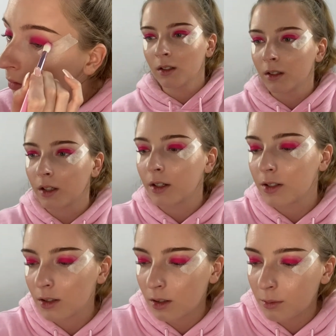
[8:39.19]
Okay,
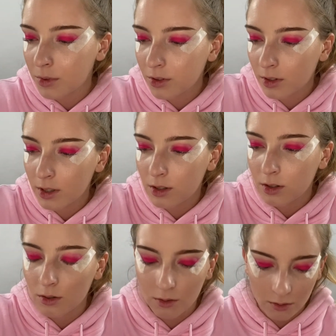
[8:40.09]
so I'm just going to
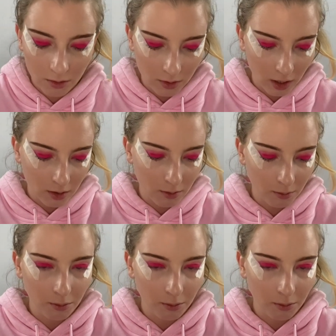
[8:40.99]
use that